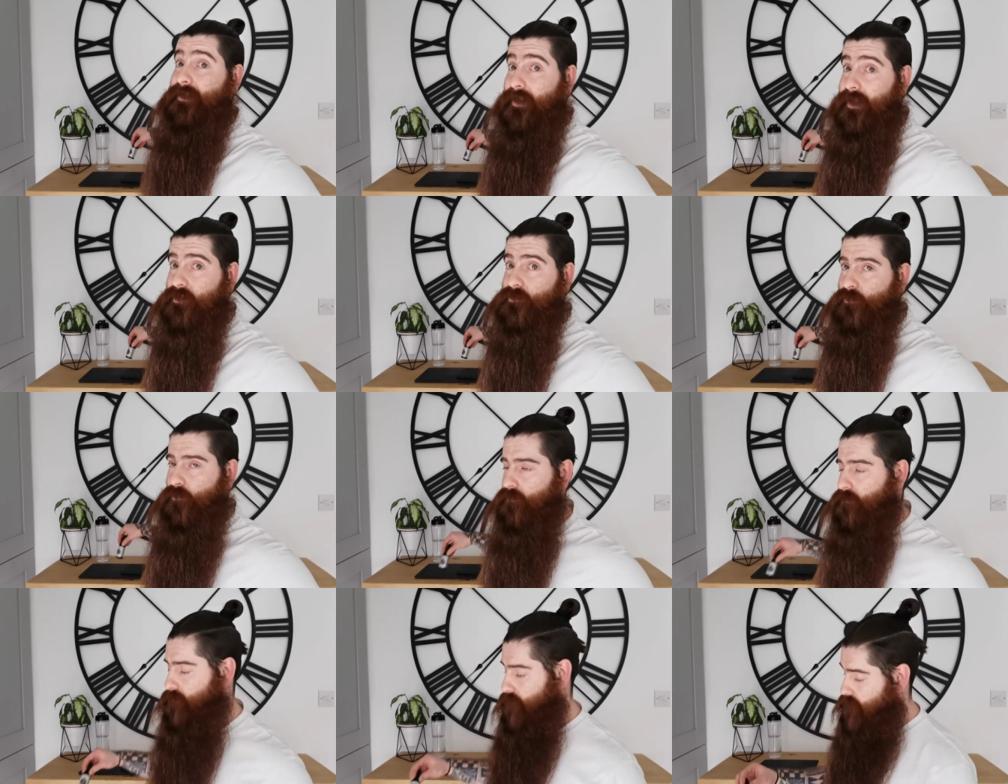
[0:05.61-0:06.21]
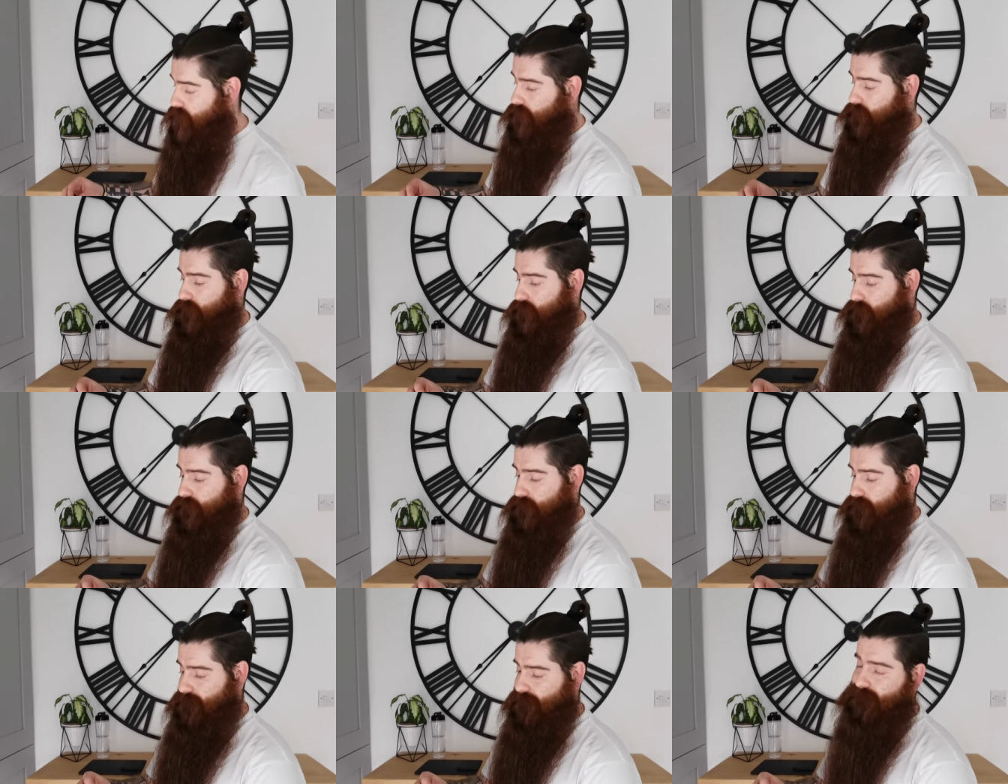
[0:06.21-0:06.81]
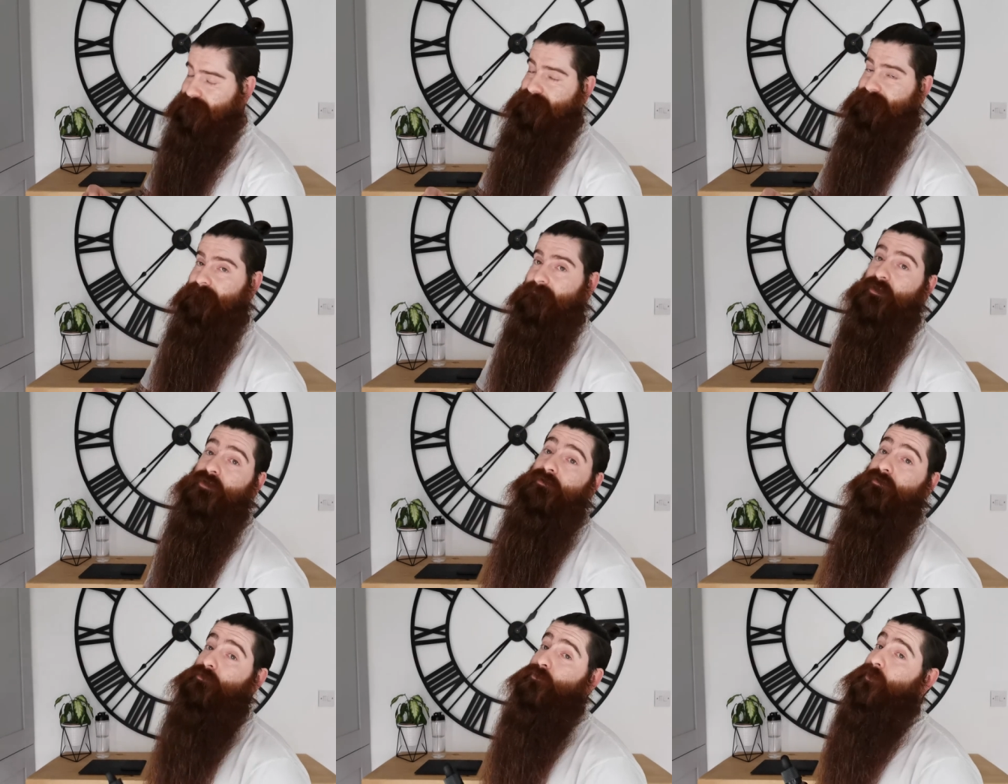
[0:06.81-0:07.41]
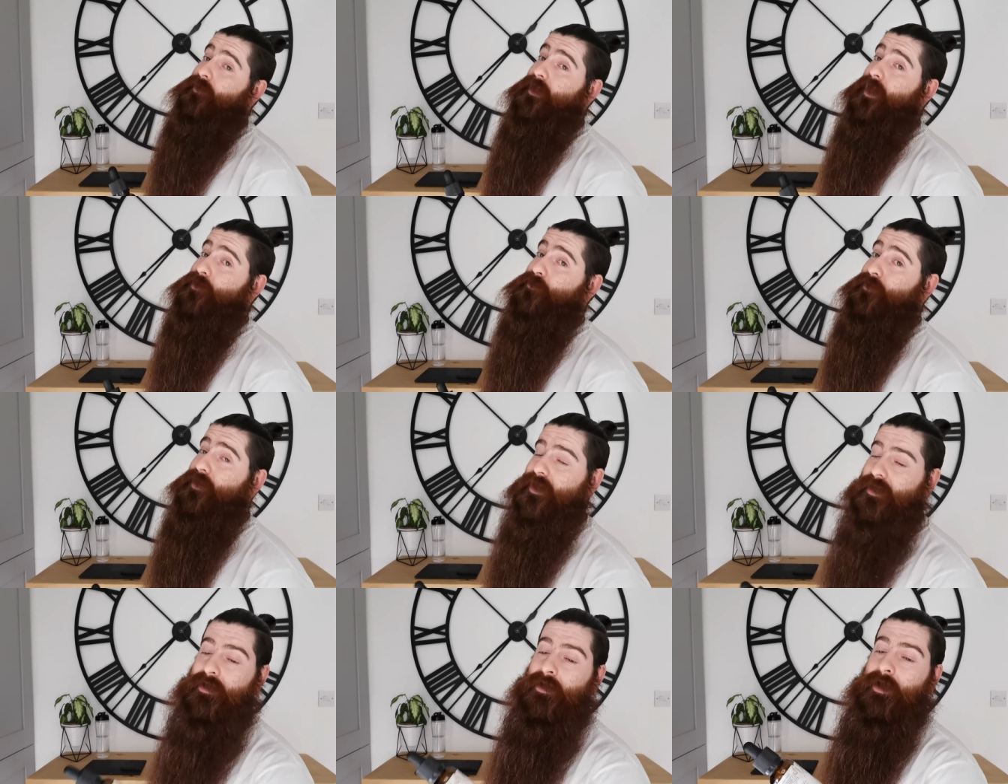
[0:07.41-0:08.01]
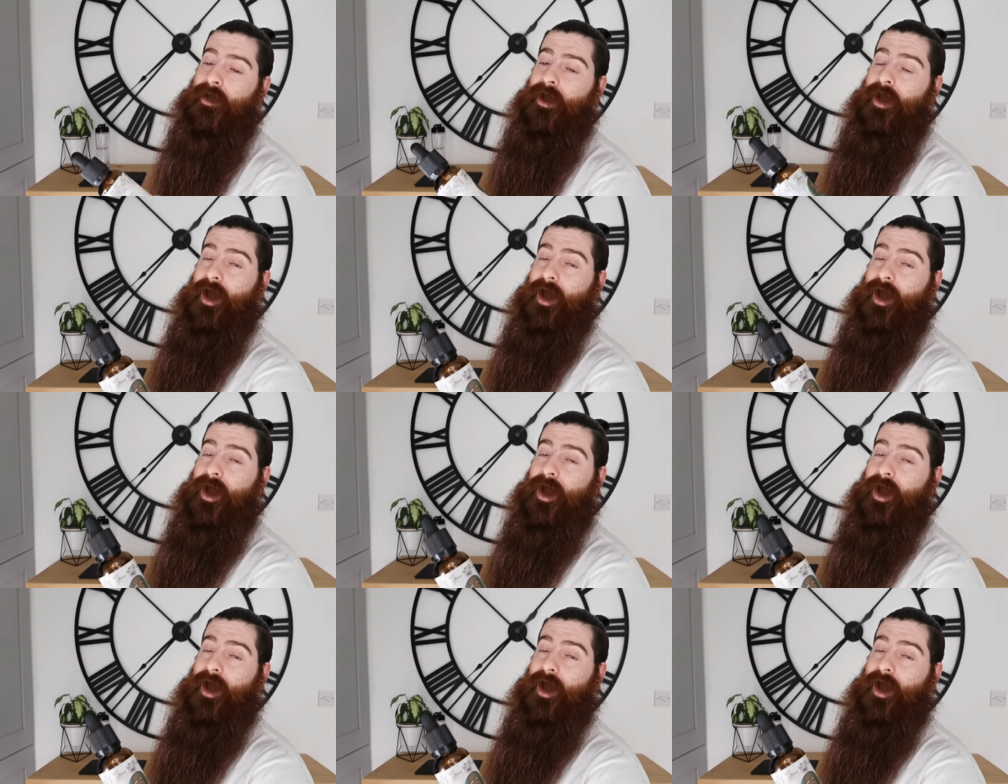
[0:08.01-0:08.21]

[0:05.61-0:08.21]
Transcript: it's the last one of the Wild Hare U K,